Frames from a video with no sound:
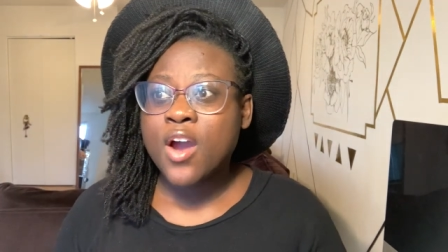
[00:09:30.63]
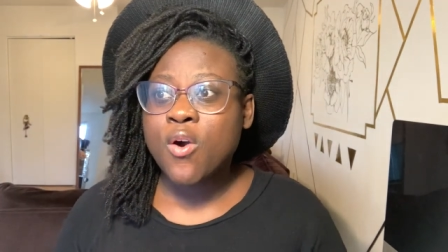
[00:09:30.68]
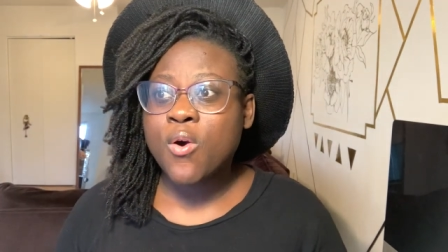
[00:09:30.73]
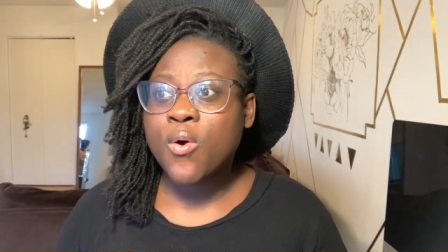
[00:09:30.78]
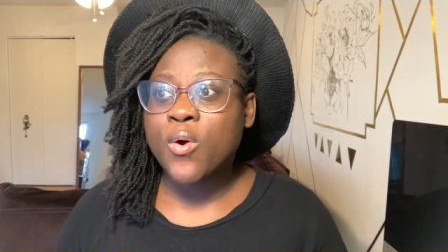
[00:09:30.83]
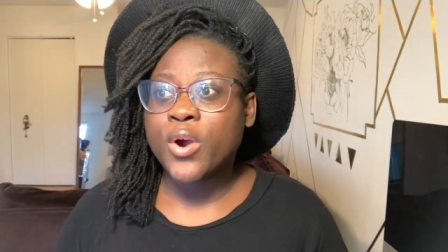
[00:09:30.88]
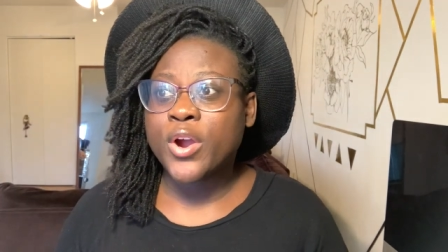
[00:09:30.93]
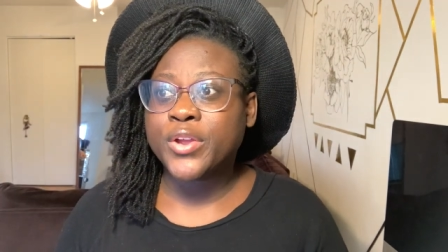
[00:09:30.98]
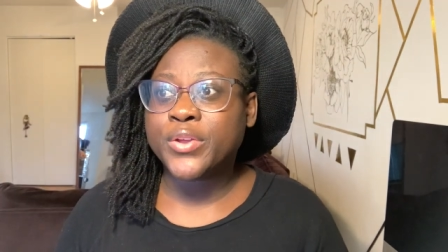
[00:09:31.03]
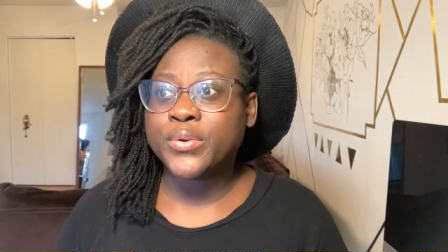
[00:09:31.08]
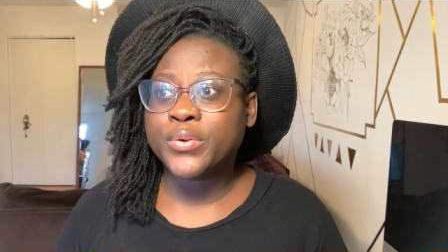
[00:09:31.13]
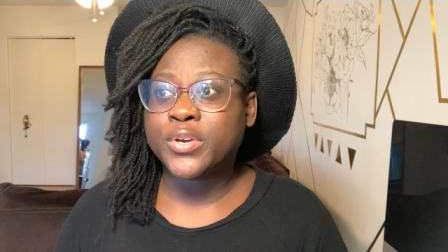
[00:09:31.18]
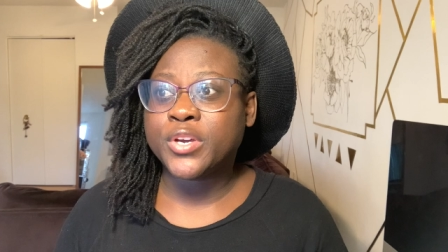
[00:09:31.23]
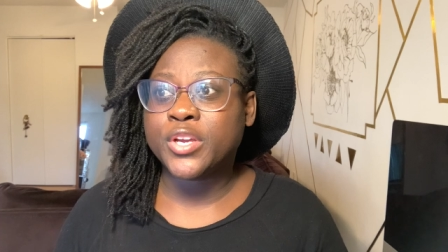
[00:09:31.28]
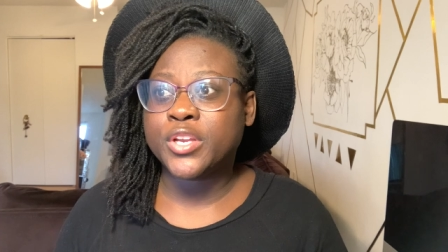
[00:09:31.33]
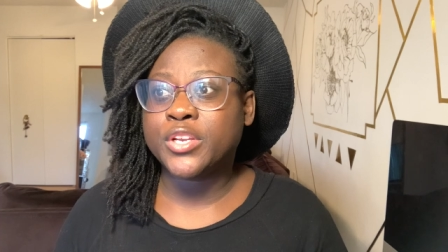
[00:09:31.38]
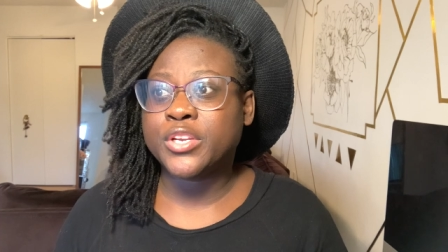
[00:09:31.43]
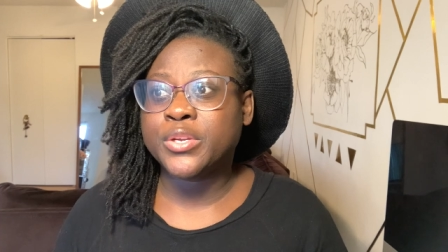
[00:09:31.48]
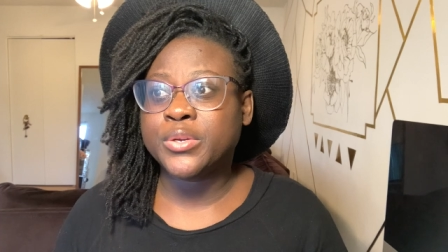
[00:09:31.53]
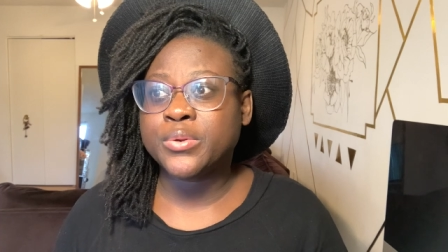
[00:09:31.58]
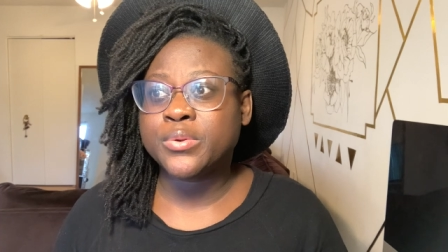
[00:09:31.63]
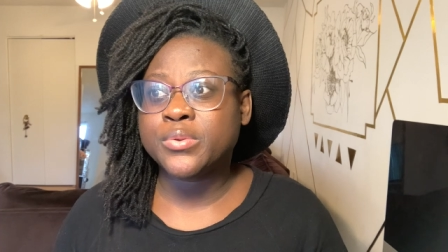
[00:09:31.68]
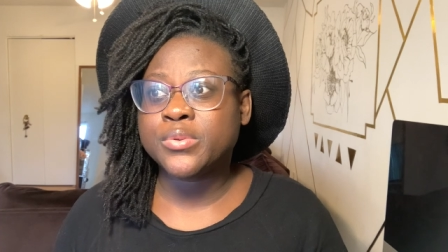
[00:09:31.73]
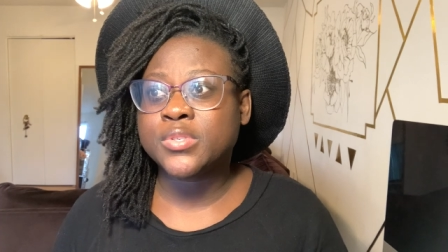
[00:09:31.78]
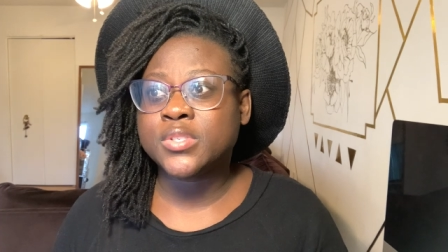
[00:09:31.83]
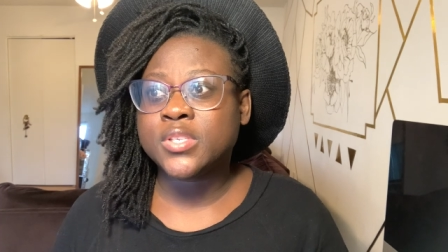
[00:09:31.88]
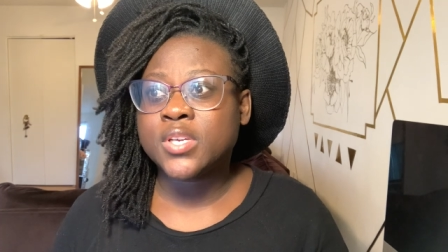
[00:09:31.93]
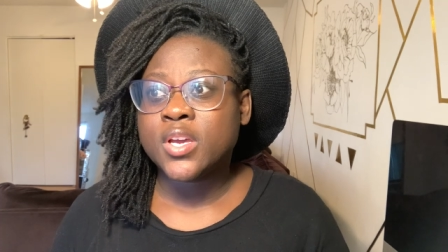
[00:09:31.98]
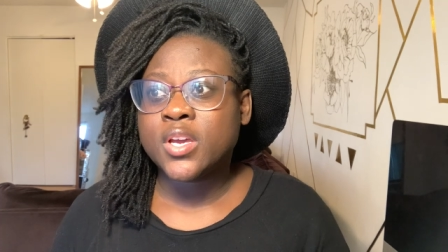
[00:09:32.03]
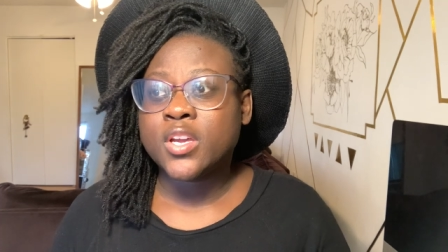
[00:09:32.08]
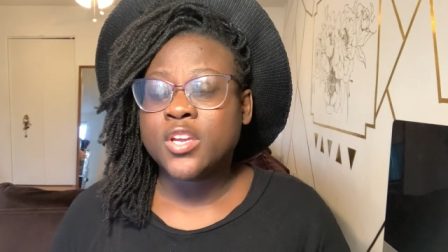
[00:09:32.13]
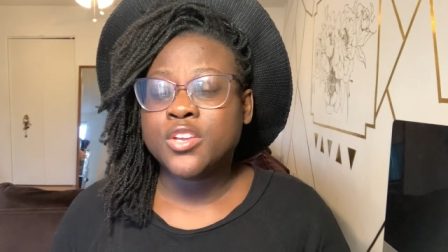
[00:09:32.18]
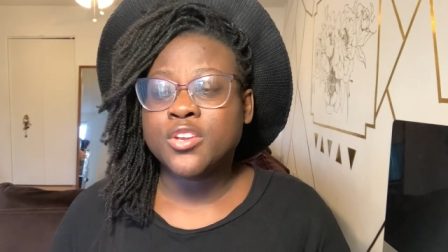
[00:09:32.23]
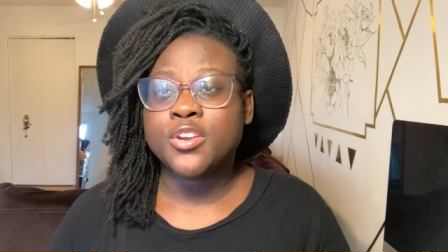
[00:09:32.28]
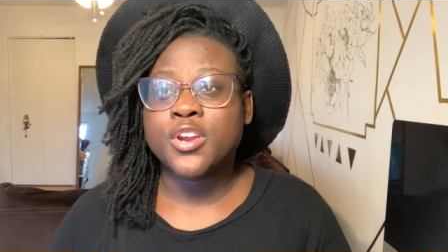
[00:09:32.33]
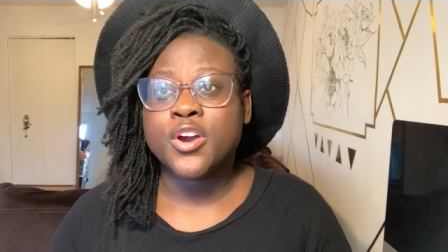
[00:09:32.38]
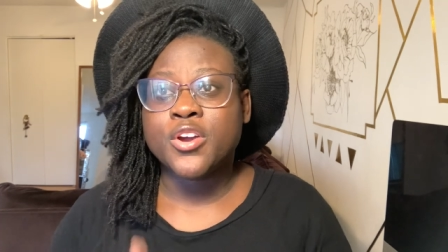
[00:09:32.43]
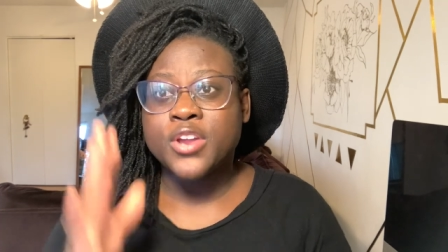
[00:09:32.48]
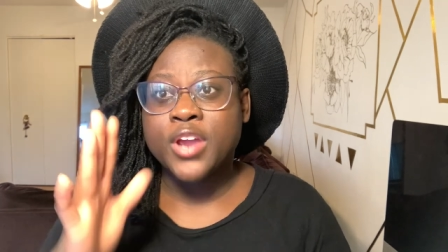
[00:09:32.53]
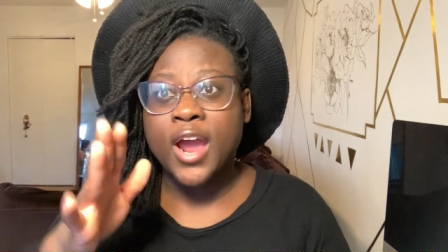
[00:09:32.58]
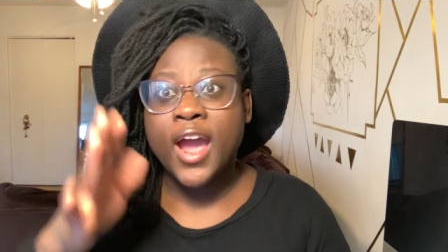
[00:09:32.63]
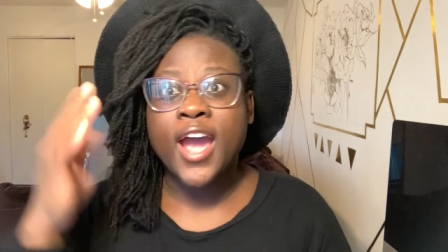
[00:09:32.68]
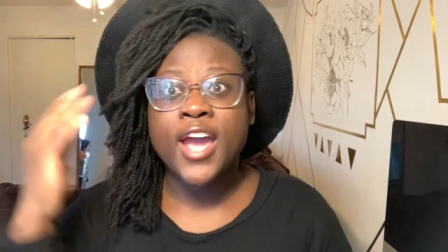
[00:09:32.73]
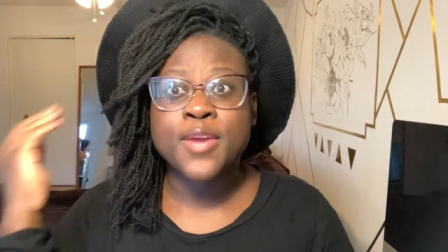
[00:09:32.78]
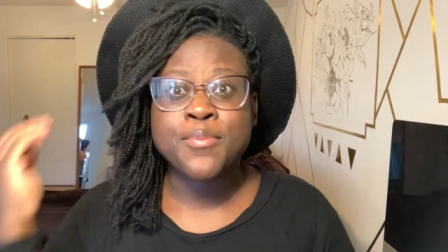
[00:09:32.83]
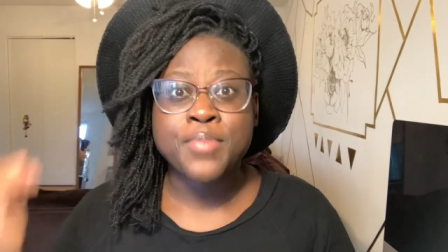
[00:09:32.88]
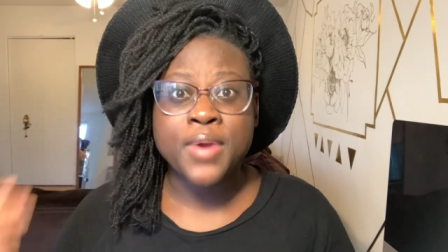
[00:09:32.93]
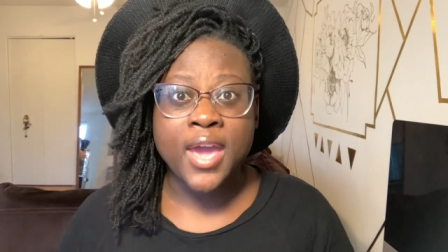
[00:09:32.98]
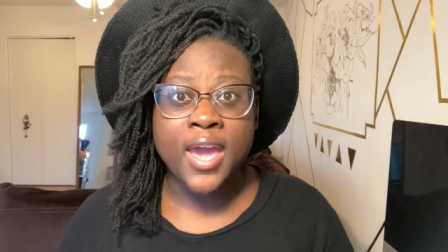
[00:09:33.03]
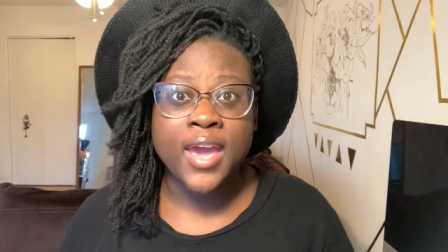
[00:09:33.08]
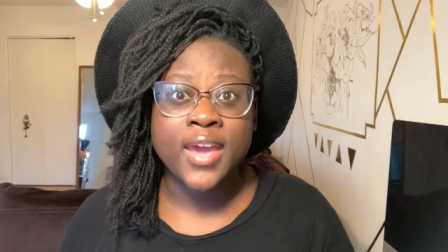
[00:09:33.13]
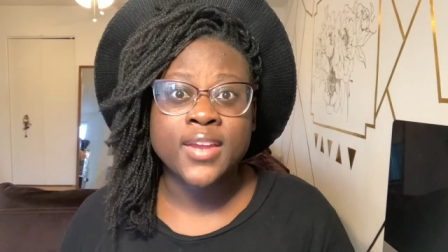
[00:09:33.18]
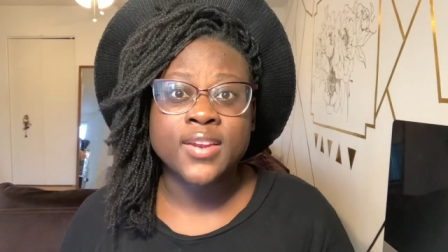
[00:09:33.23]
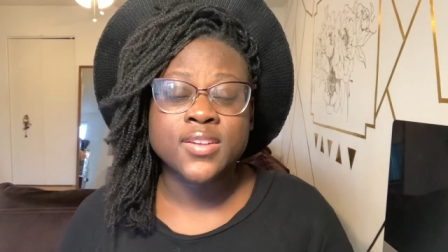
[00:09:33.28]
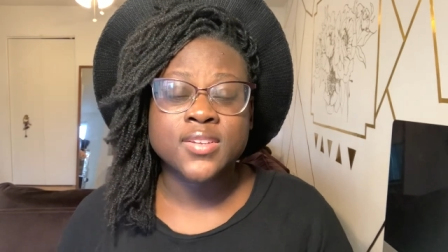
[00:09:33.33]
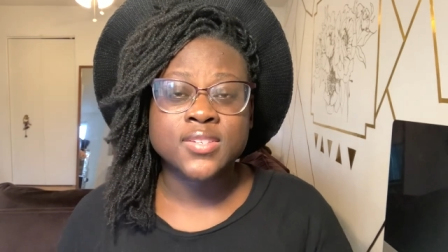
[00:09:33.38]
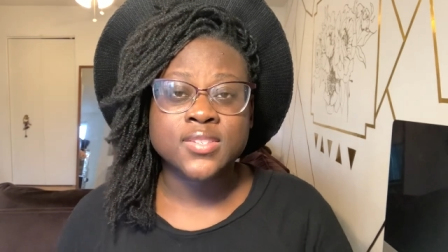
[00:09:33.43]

or you could use you know your iPad